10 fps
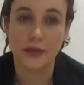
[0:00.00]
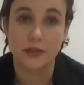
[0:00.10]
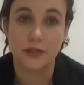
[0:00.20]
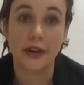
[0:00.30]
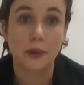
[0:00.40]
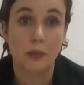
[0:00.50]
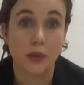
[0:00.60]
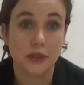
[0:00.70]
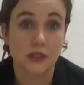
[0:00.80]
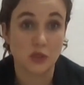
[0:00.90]
Is very
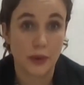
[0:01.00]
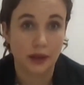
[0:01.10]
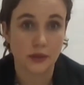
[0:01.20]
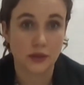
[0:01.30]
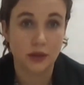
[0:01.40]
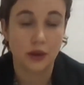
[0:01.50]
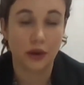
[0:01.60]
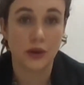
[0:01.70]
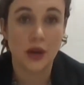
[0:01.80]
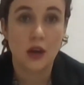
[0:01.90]
important as well.
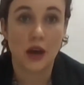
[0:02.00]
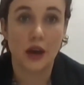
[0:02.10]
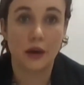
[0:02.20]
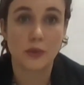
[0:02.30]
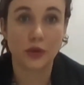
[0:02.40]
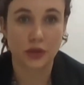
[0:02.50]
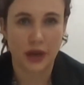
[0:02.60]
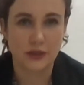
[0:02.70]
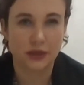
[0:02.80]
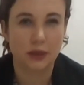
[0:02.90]
So those
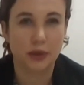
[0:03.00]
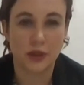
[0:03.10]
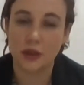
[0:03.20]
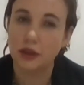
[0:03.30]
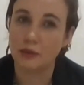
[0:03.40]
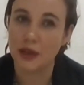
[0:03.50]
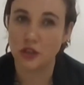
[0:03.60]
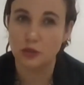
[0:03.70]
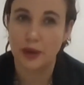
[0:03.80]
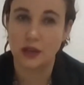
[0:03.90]
are kind of some of the
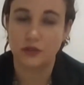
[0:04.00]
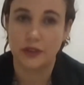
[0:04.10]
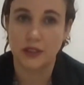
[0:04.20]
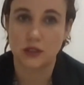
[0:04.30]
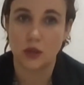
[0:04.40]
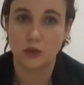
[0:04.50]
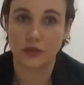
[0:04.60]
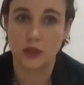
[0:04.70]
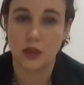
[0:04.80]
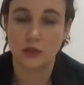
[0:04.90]
major benefits
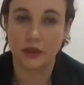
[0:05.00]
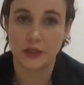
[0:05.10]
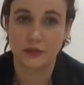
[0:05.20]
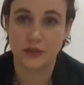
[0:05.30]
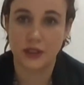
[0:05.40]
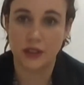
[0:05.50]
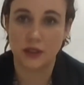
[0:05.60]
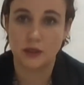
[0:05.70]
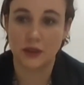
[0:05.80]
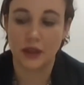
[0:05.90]
over a lot of
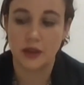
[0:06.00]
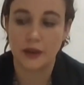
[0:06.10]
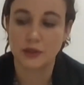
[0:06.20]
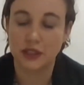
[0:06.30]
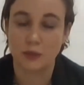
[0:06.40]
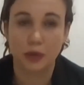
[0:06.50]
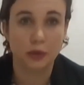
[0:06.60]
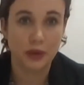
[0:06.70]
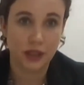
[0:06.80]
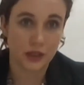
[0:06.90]
the, I would say,
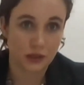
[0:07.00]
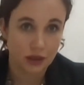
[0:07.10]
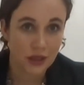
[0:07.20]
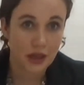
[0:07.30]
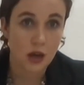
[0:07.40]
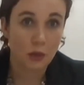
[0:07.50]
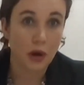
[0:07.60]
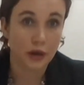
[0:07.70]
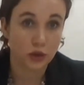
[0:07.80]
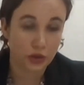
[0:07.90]
premier
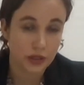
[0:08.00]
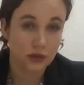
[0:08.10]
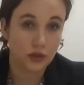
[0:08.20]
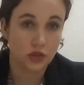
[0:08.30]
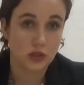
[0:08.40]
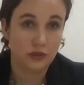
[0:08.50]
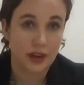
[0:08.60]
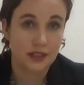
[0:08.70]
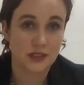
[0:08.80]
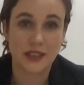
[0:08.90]
autotransfusion
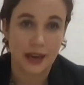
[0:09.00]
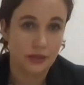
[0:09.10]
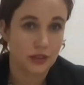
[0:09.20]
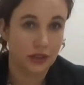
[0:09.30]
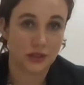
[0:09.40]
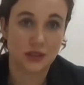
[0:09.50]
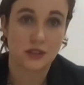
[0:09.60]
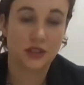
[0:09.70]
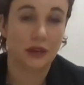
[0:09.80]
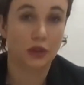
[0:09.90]
device. Again, there's
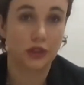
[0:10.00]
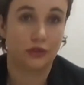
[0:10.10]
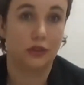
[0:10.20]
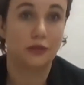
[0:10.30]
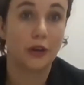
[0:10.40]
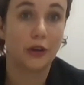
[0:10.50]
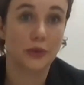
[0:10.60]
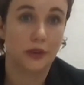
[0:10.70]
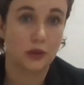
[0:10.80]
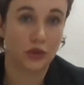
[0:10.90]
several different forms
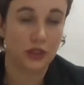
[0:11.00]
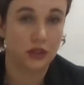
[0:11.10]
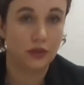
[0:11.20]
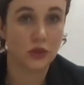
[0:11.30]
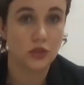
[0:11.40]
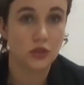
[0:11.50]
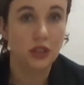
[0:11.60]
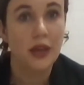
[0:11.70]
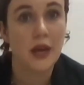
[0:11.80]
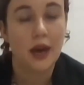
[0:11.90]
of
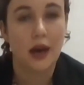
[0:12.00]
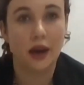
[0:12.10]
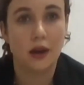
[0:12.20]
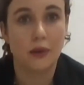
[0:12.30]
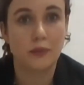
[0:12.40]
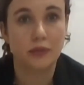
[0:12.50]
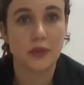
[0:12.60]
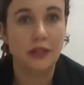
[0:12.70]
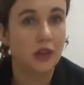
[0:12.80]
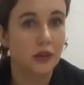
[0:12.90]
autotransfusion. And
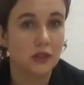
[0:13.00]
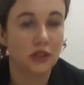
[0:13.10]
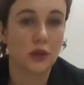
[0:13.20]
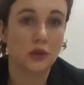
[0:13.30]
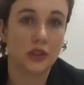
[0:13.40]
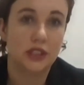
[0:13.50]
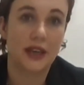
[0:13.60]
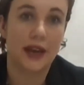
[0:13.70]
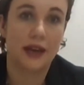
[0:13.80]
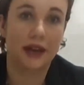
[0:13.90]
then also
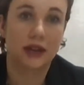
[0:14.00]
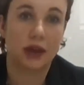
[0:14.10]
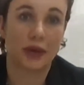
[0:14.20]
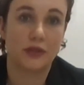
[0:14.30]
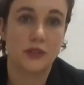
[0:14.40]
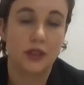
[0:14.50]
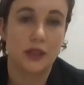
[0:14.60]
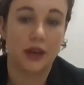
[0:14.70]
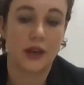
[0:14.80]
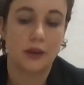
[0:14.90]
looking at some of
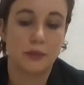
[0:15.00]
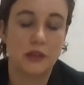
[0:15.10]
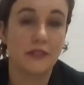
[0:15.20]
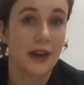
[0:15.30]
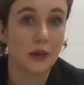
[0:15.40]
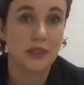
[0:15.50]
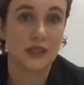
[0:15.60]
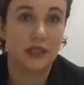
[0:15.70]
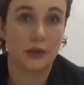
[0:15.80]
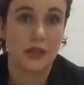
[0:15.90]
the
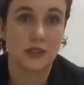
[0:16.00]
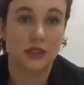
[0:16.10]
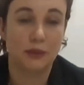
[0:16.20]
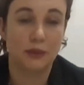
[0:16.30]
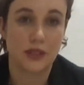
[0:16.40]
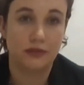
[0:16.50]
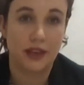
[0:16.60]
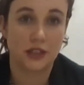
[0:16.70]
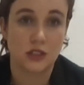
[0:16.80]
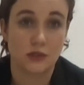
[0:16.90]
environments that we're in, some of the
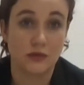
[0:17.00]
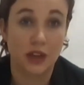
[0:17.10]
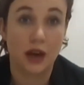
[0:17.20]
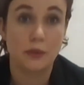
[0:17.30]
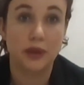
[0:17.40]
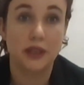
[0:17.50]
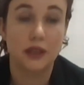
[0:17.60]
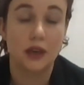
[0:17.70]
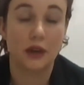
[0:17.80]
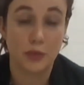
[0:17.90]
advantages
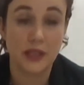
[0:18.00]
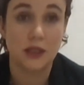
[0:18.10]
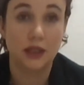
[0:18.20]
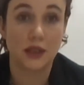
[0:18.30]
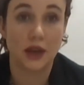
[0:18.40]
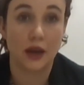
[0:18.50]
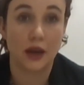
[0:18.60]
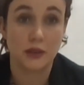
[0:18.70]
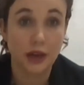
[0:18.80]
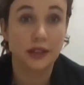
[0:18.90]
of being
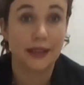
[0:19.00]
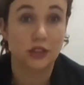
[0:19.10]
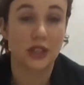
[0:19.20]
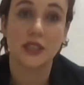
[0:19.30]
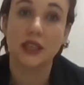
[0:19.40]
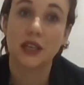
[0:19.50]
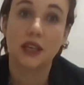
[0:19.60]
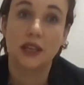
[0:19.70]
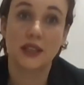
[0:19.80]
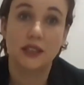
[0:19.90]
non-electric
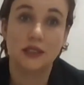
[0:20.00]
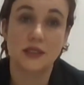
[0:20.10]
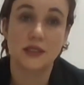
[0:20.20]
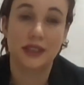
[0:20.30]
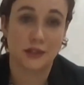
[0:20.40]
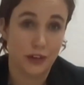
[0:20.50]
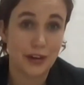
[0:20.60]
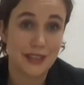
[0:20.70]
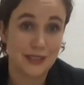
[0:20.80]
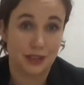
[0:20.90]
is it's
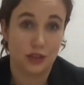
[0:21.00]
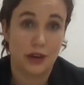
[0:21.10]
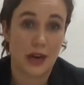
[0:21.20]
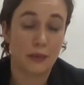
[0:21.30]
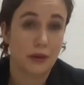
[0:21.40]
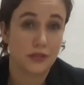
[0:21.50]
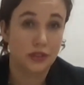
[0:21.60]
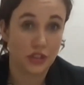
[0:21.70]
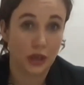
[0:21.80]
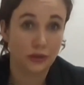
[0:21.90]
very easy to grab
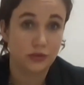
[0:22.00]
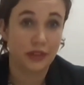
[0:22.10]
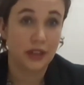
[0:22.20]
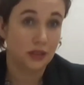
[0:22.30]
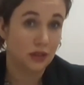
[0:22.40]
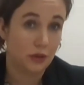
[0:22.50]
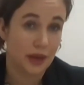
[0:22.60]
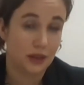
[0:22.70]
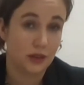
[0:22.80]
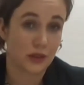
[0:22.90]
off the shelf, and no
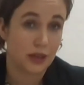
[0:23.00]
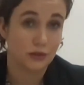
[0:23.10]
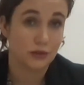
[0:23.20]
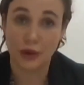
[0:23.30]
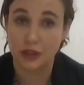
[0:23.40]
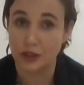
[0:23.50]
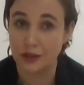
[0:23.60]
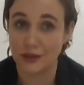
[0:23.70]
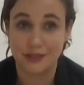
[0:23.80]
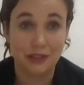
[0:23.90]
matter kind of what
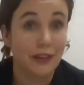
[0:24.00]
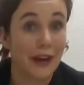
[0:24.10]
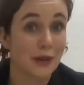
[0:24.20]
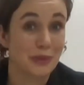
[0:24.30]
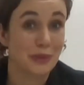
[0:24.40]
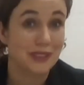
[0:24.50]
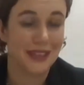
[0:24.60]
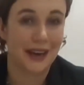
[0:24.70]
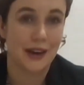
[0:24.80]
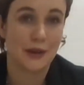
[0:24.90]
the environment
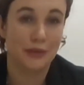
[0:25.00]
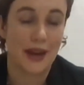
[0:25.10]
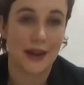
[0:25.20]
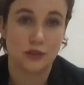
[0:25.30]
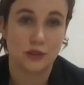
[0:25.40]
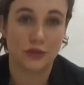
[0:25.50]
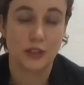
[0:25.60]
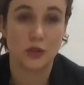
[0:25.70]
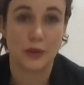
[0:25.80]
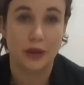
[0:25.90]
has
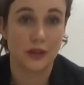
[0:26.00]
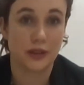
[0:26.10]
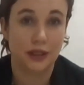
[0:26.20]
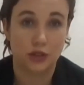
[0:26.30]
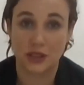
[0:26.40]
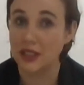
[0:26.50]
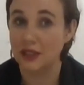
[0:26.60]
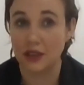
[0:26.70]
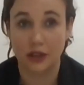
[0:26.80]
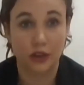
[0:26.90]
for you, whether
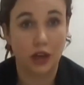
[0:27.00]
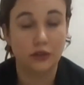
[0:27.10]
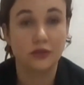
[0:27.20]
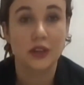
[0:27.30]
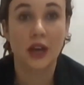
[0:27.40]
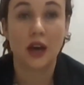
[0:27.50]
electricity is on or off.